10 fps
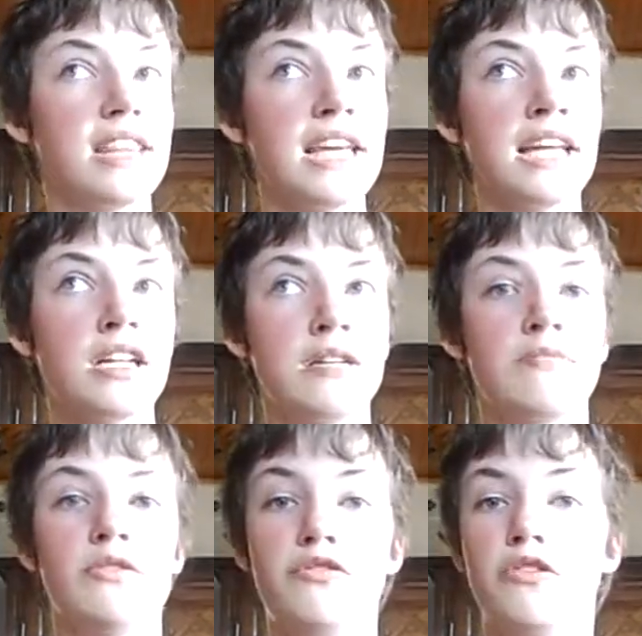Thing
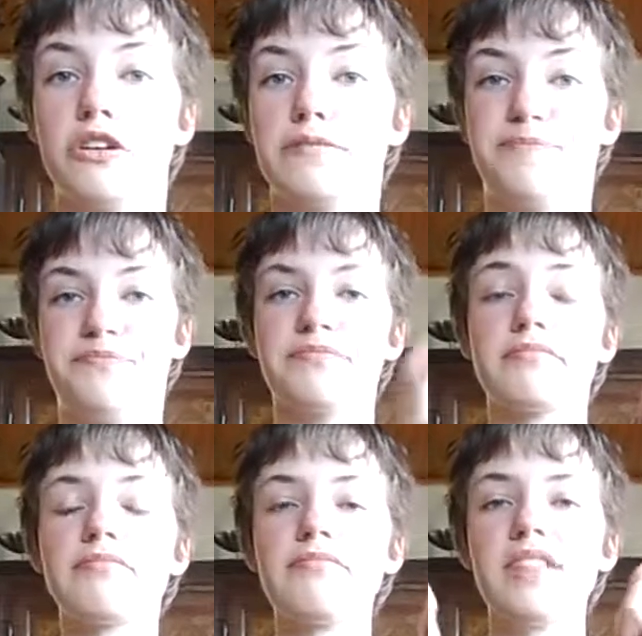number four.
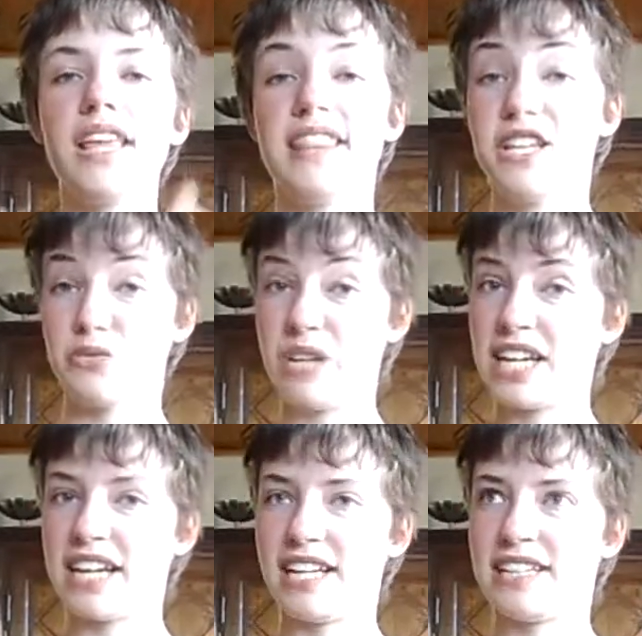This
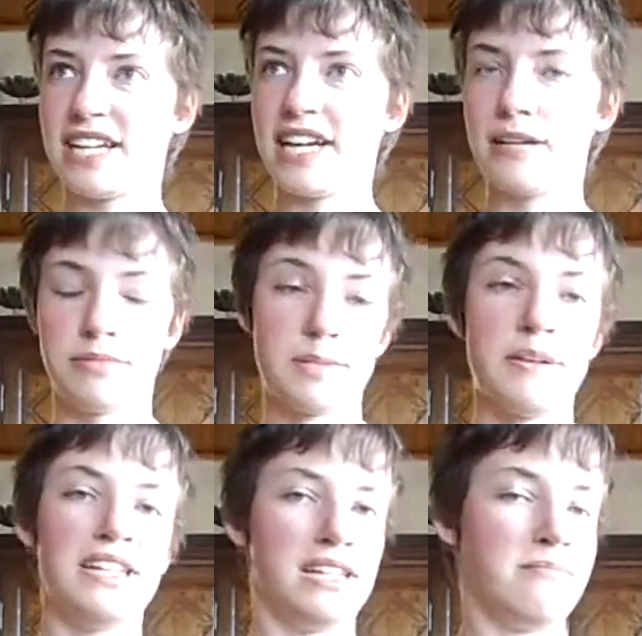weekend, I am
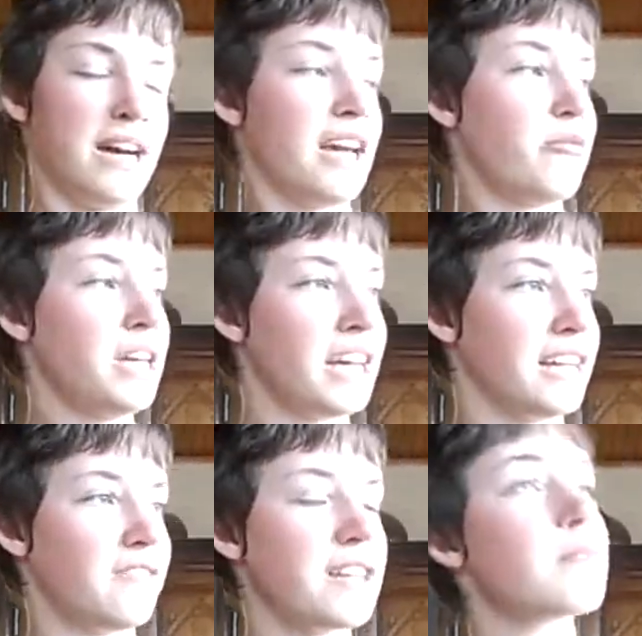spending my
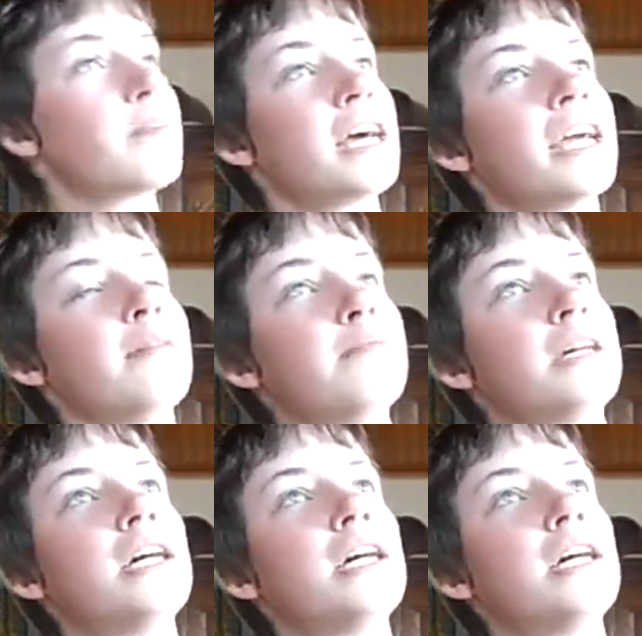weekend with my